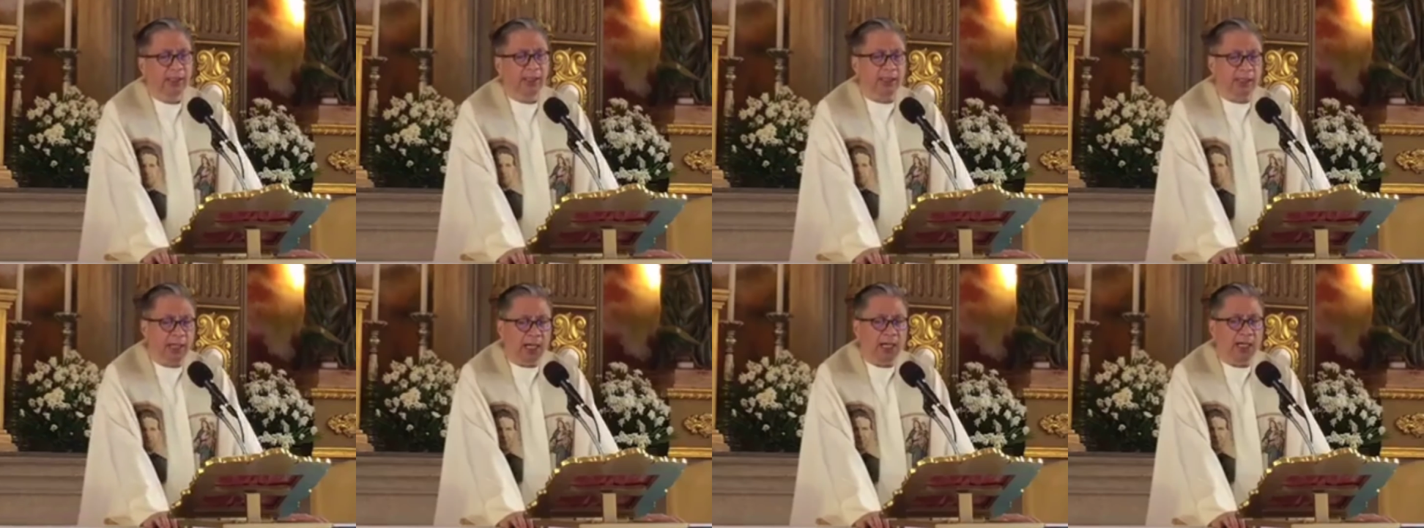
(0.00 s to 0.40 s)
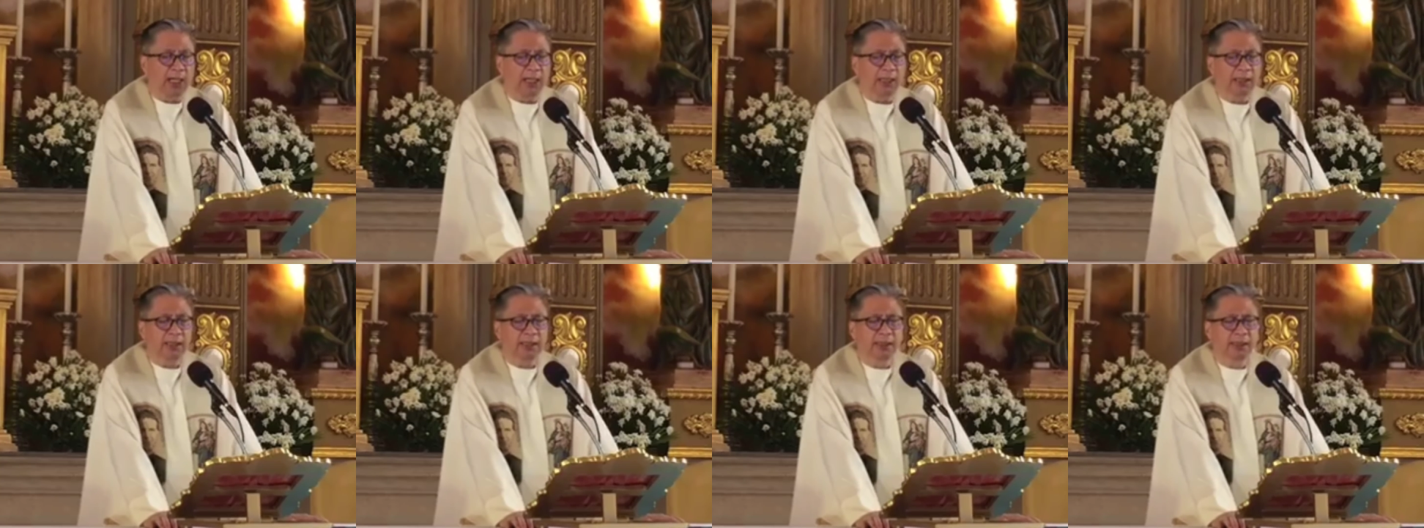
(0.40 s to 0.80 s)

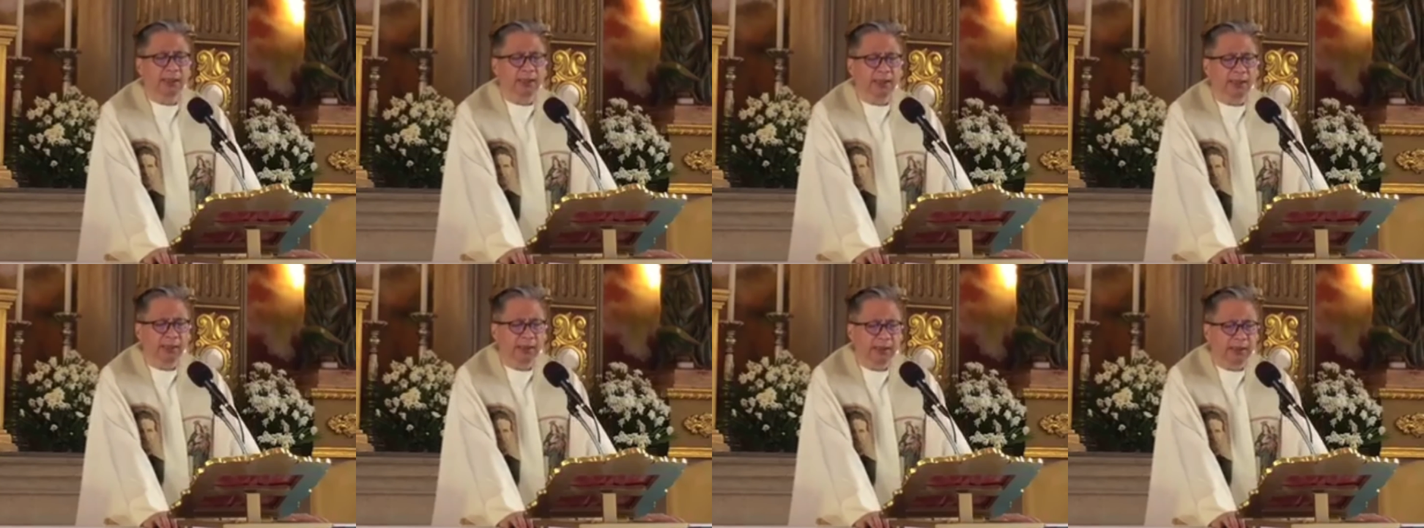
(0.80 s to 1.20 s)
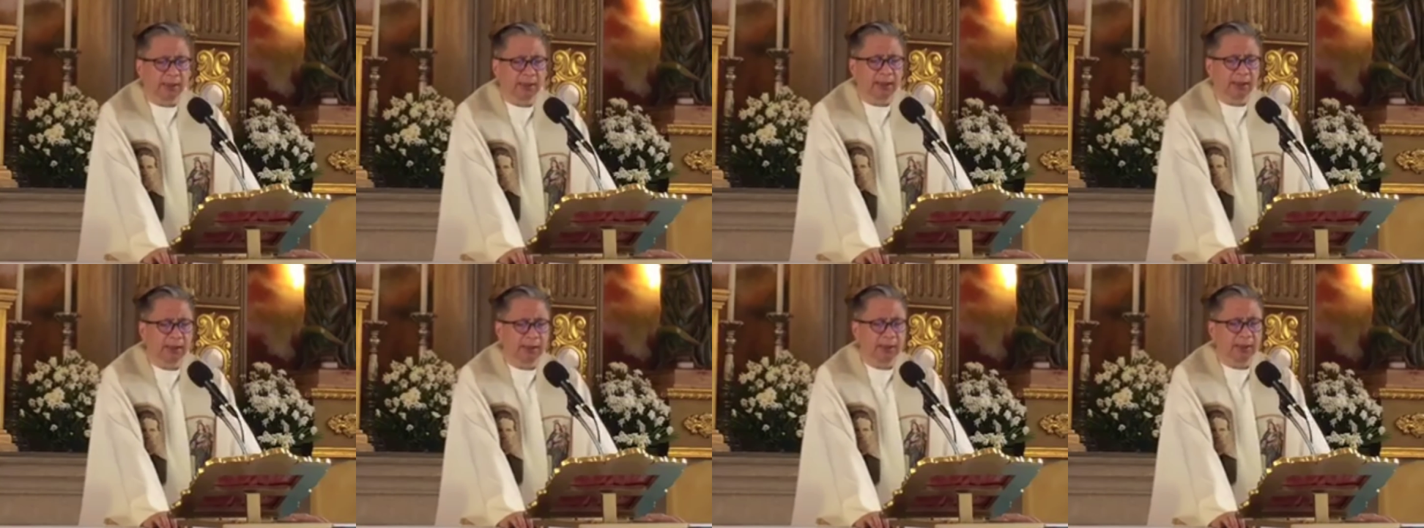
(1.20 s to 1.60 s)
God,
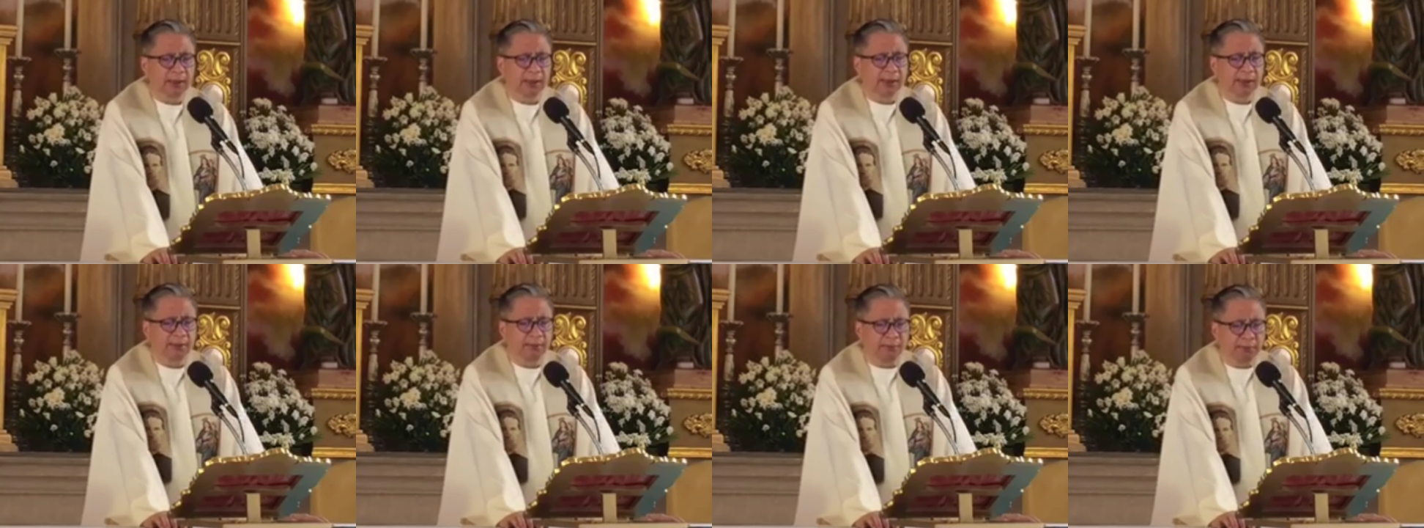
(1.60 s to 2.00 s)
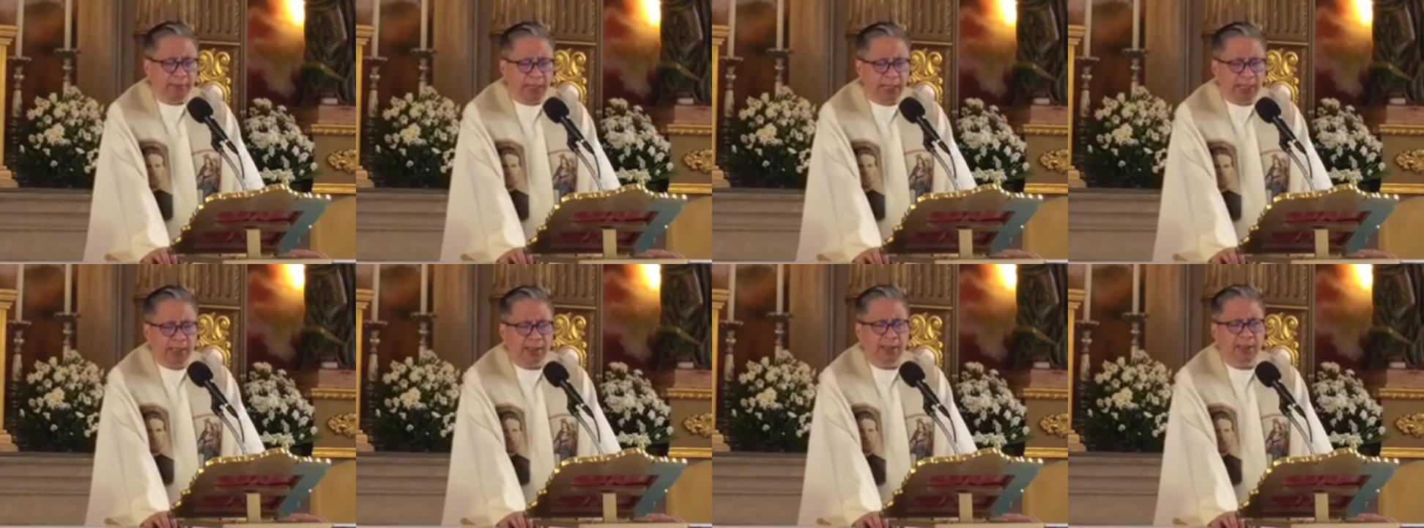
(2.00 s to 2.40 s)

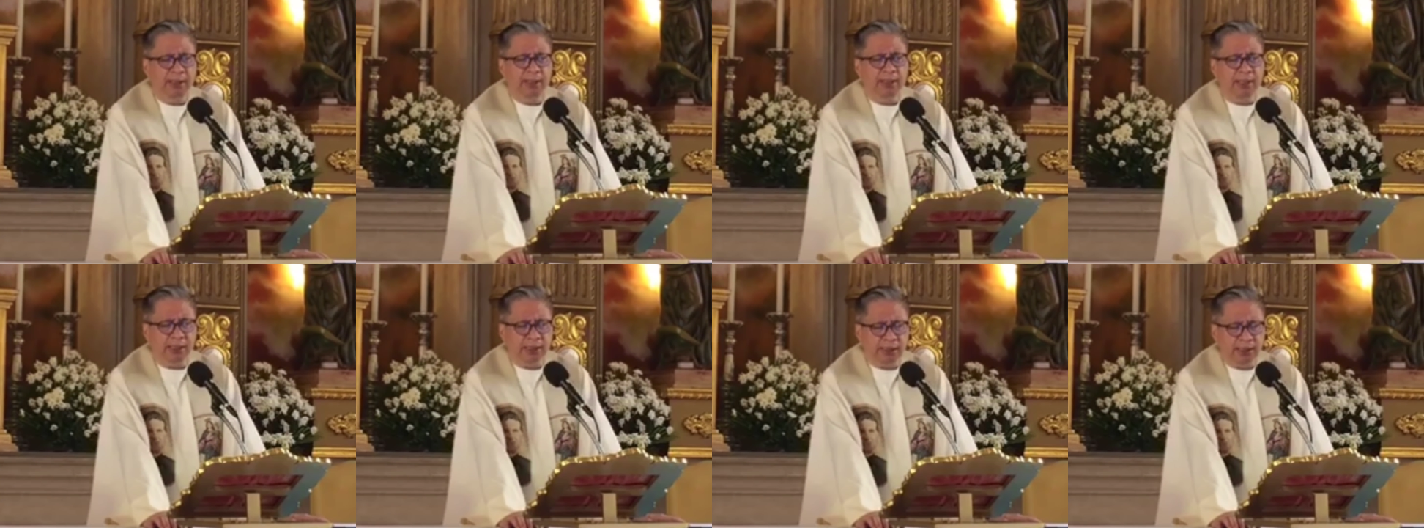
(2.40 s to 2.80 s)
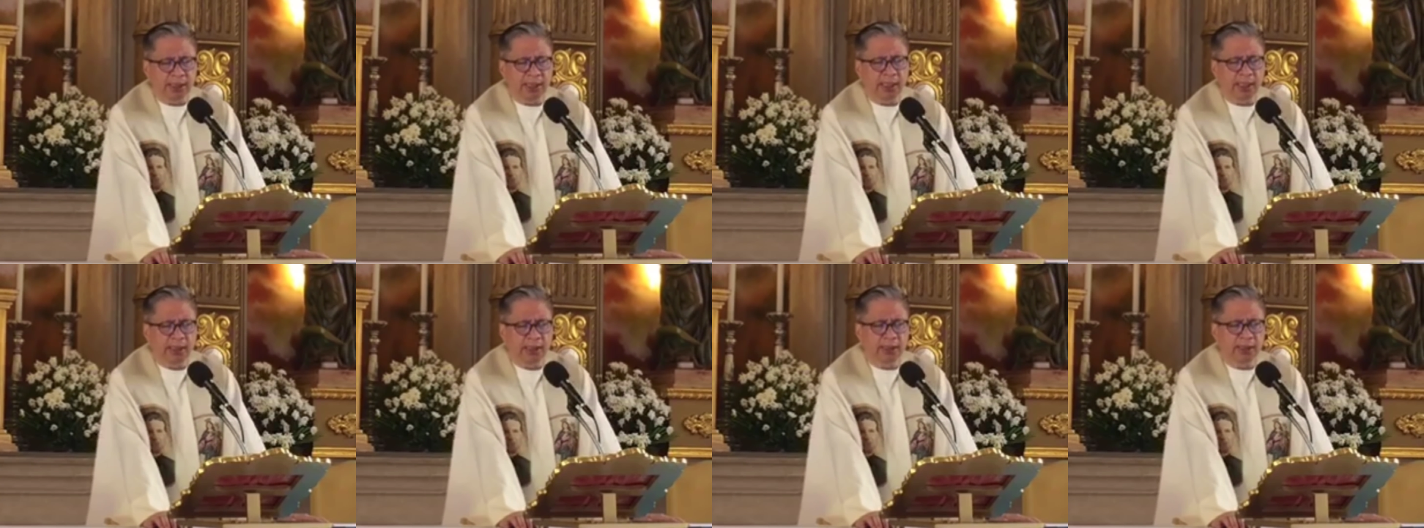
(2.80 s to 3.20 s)
Mary, the
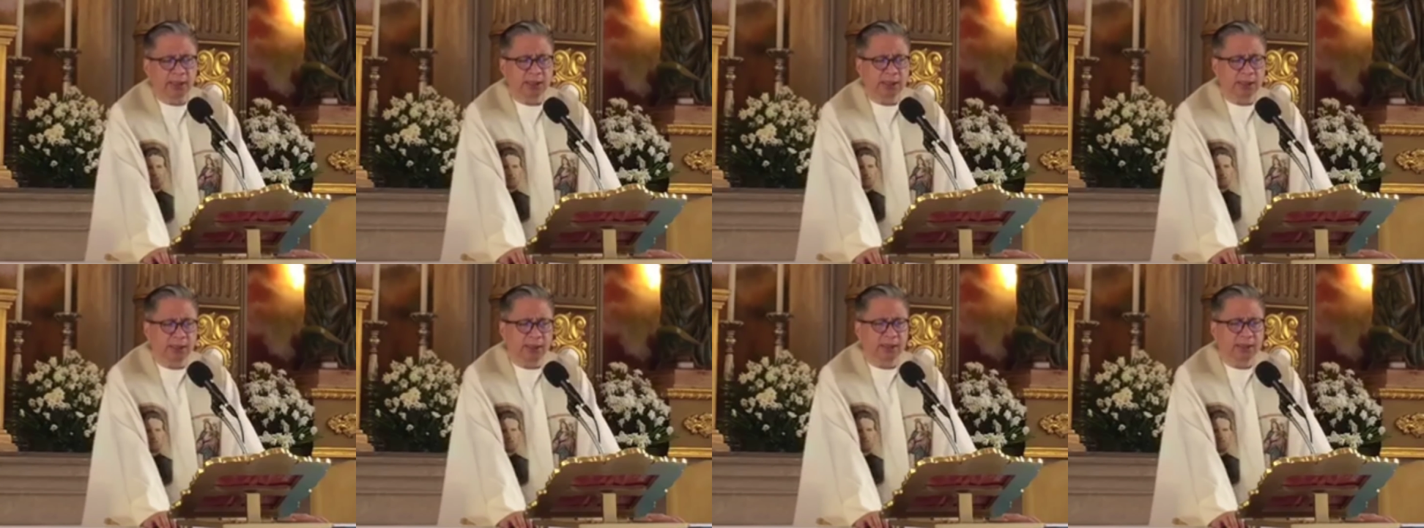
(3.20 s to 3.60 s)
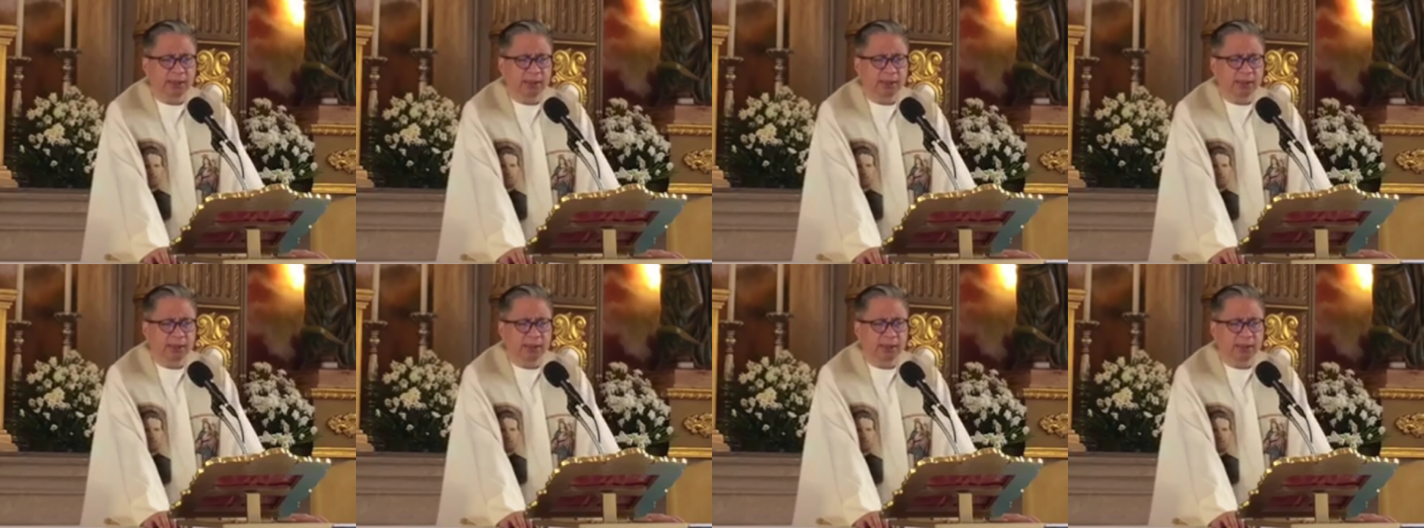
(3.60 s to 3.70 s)
saints,